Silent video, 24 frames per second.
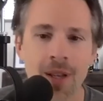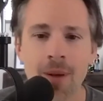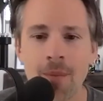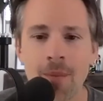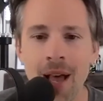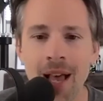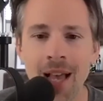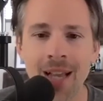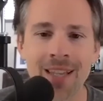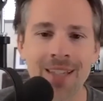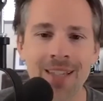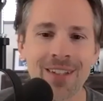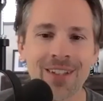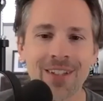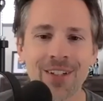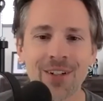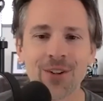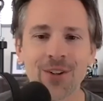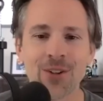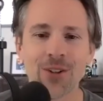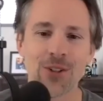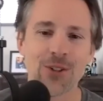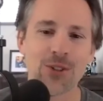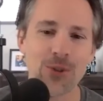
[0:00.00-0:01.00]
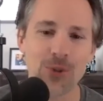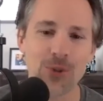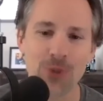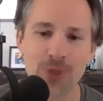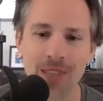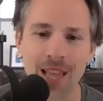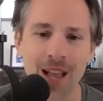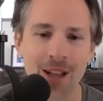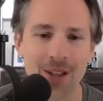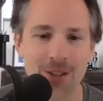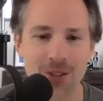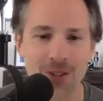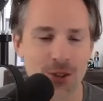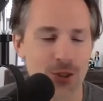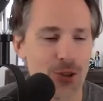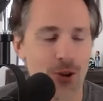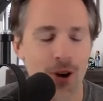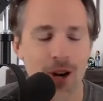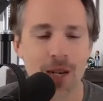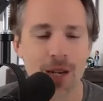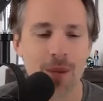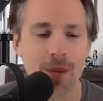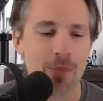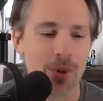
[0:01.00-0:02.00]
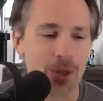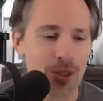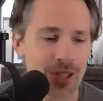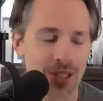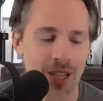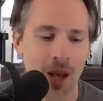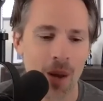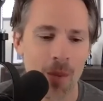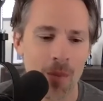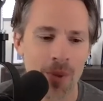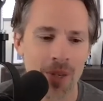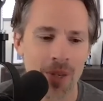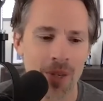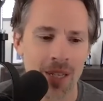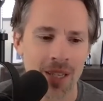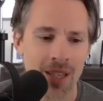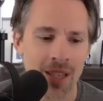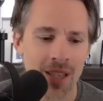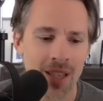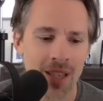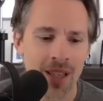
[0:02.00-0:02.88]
back in the early 2000s trying to build a company,